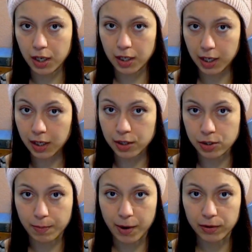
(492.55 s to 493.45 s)
in
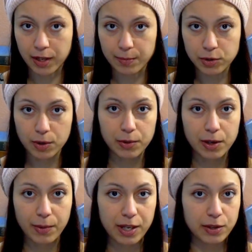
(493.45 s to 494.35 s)
English about them. So in
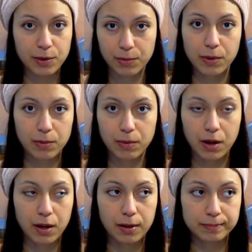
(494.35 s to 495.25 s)
a way, you
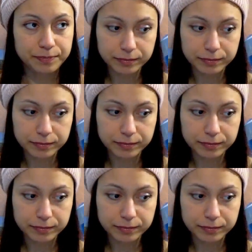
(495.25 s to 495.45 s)
will